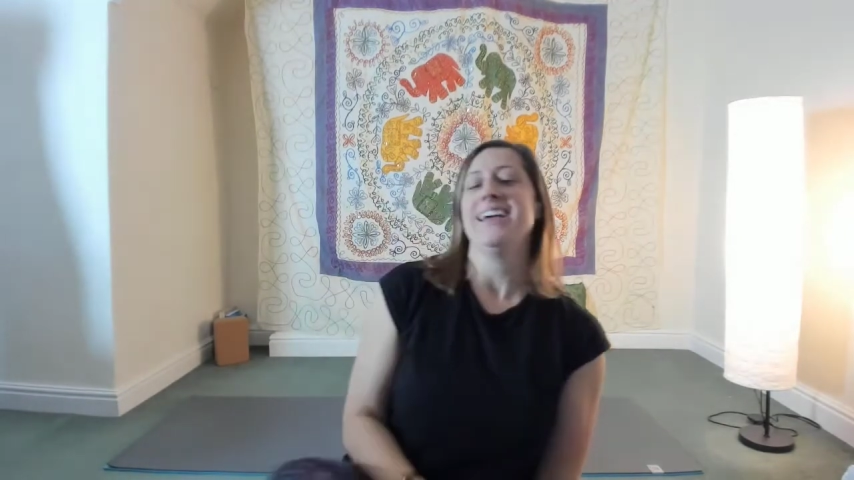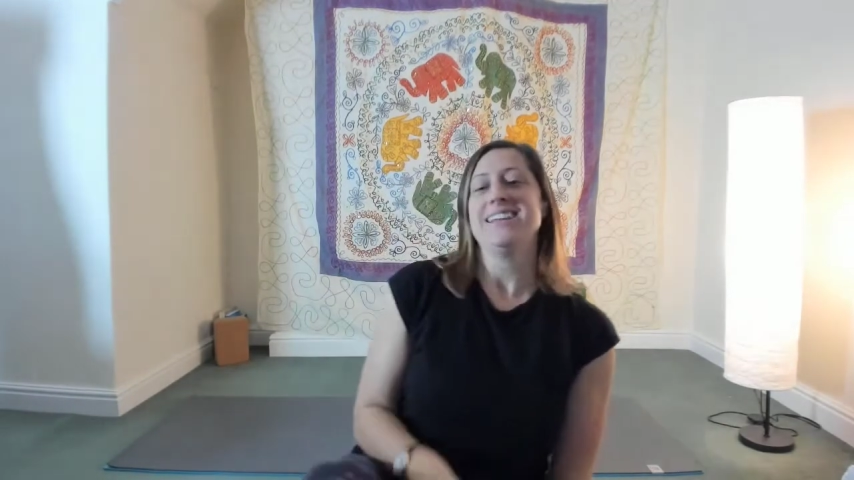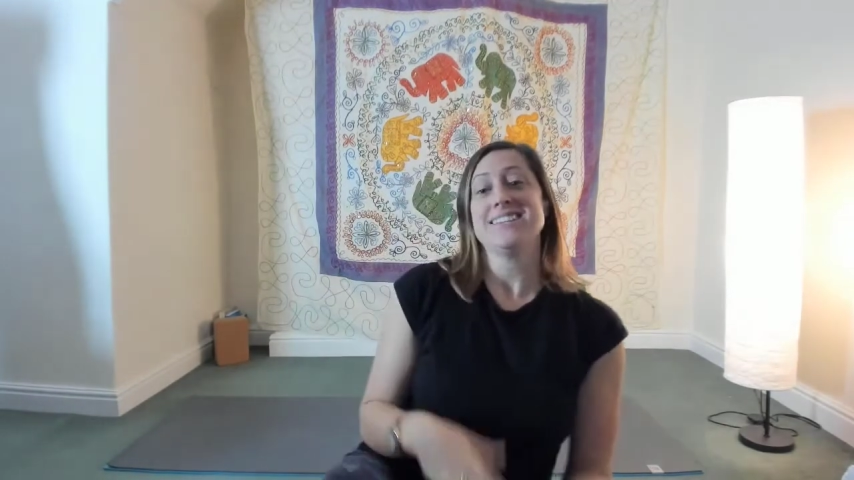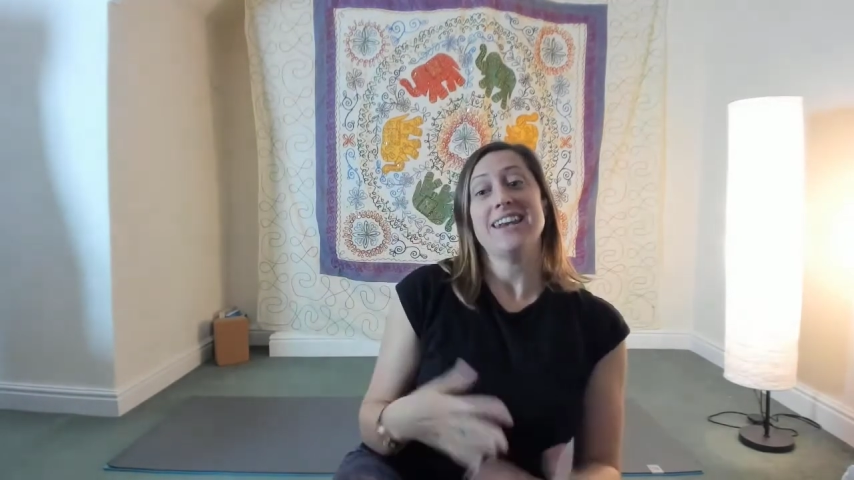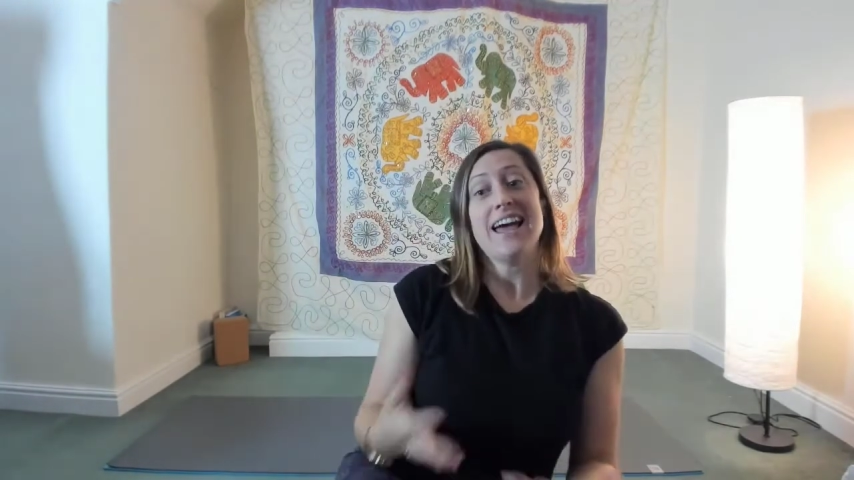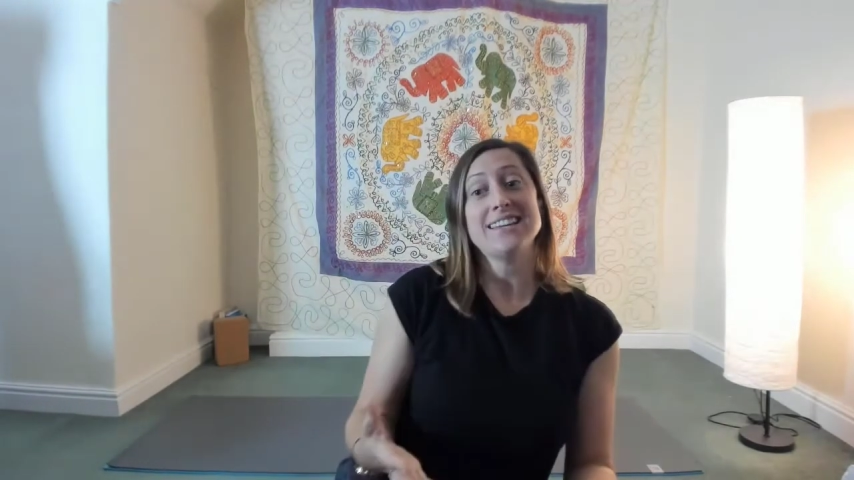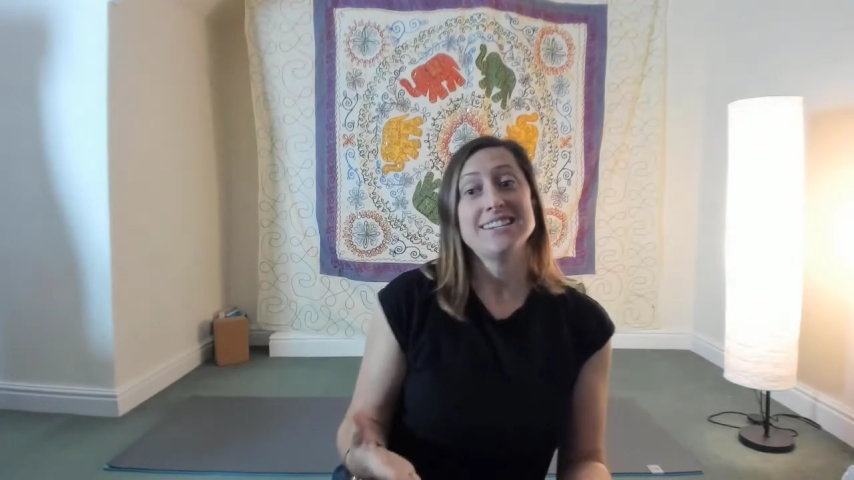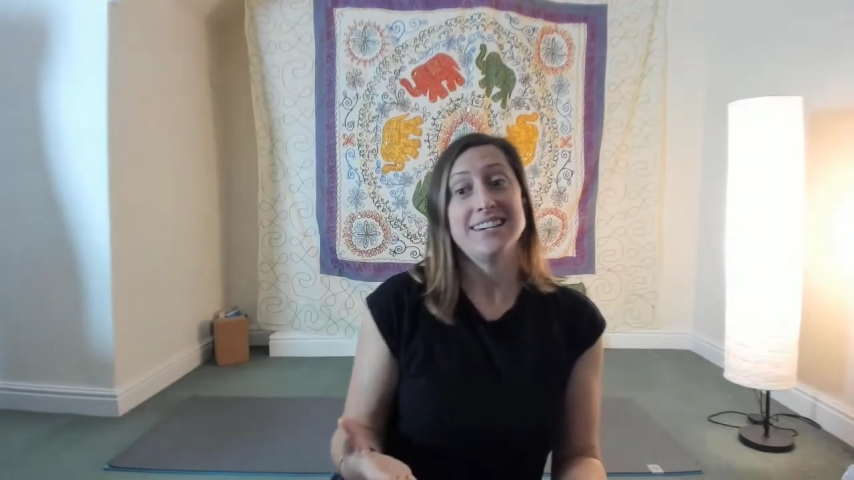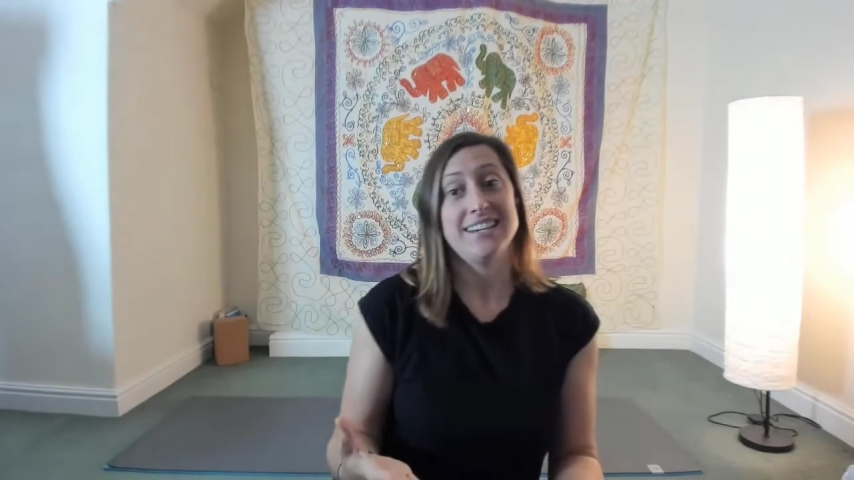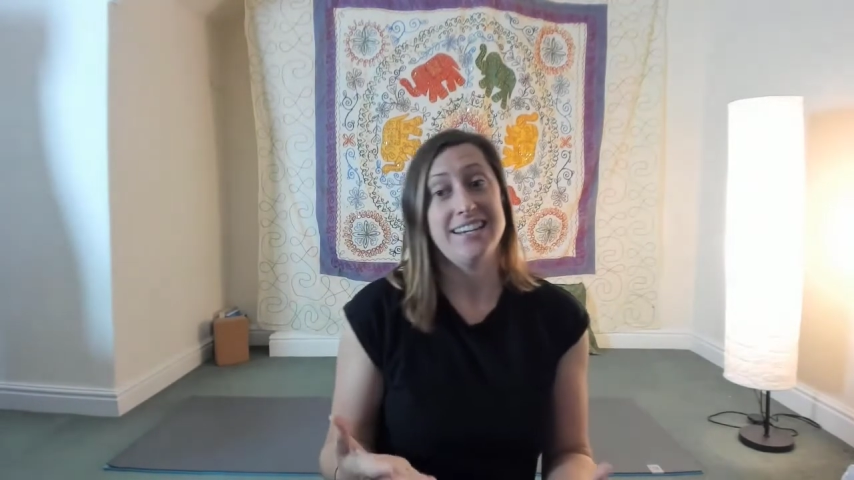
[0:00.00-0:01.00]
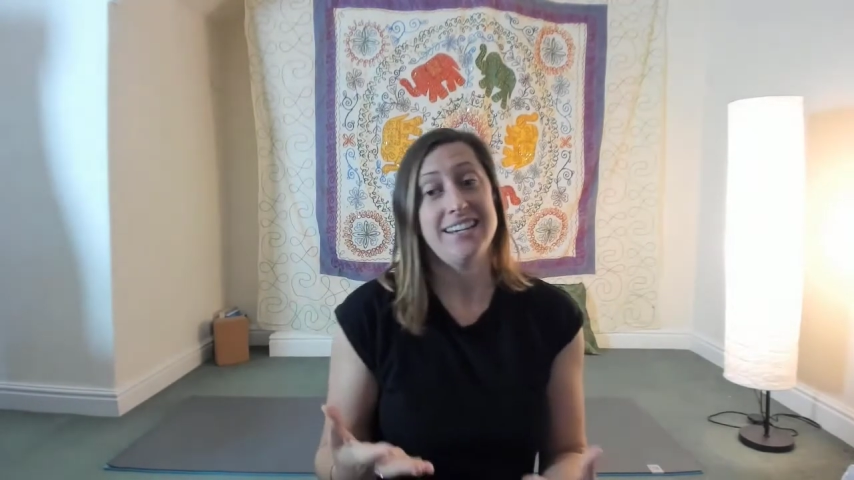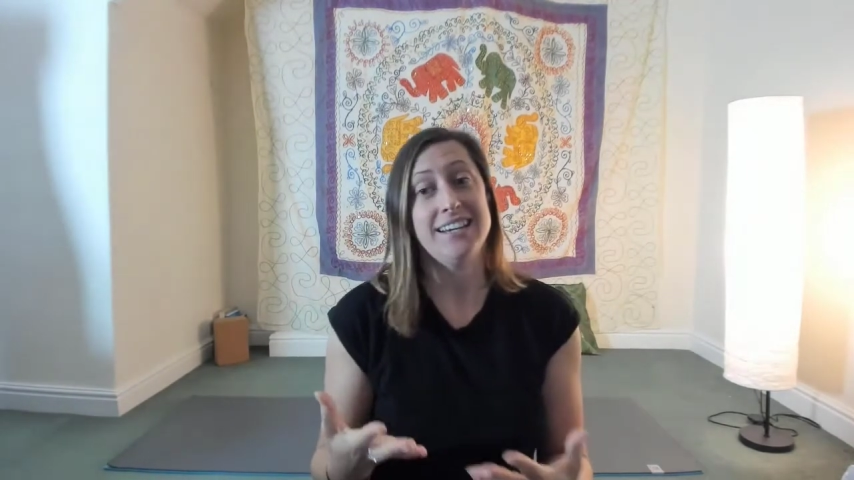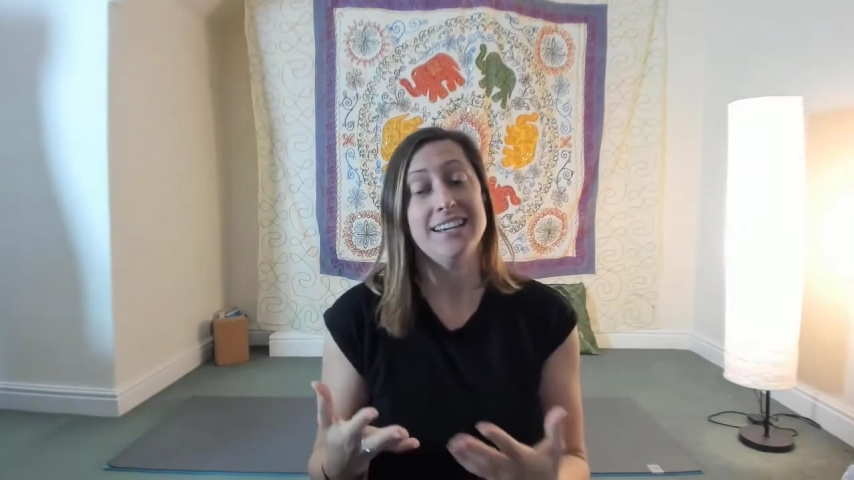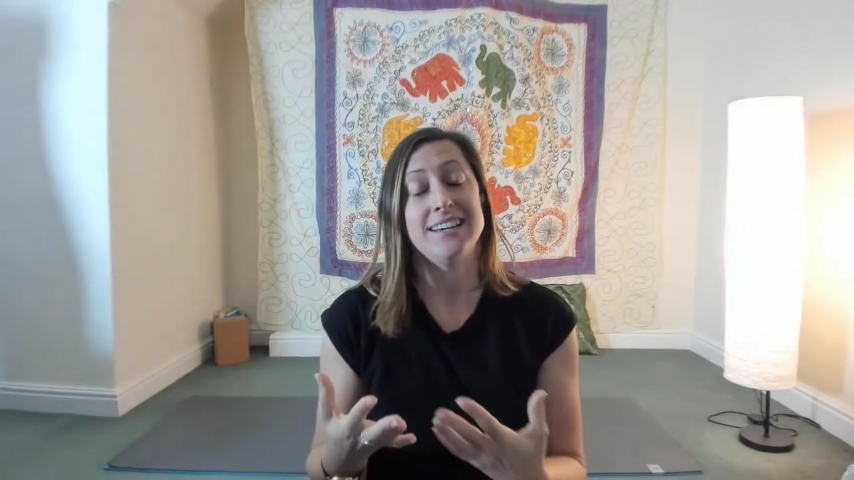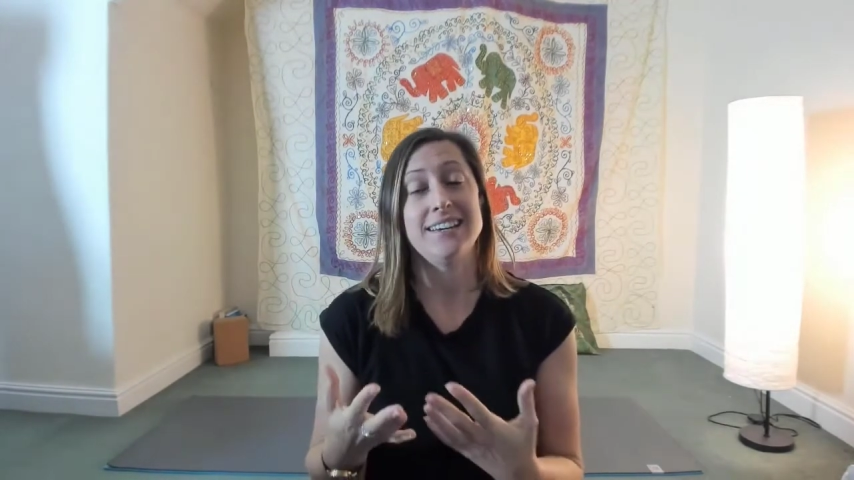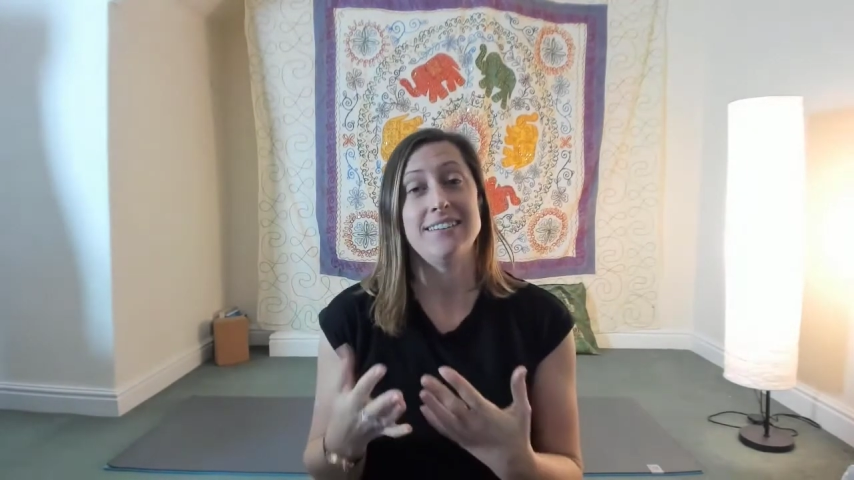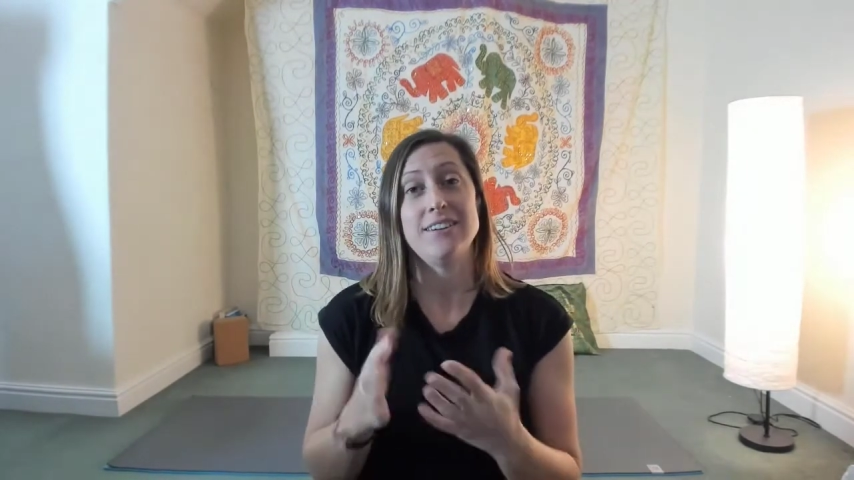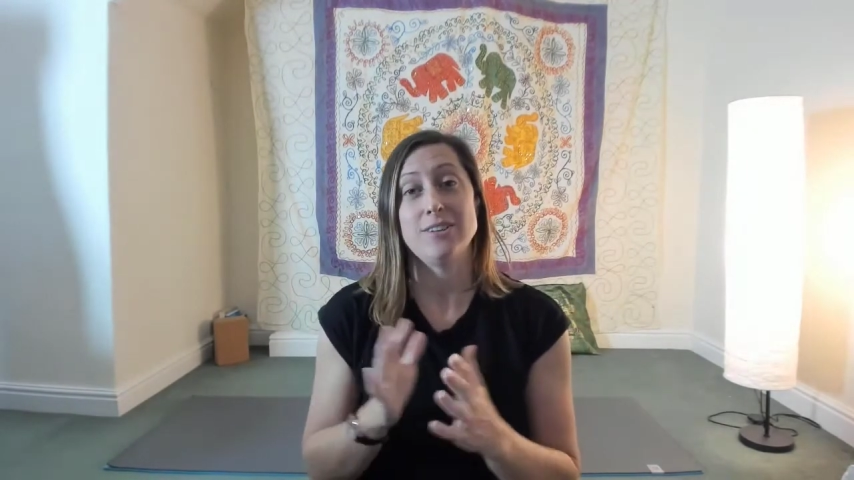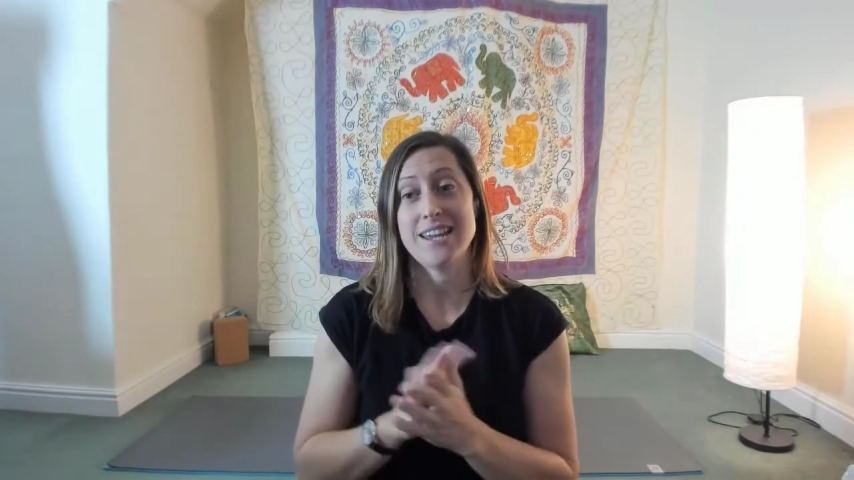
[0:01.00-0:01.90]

So lastly, you're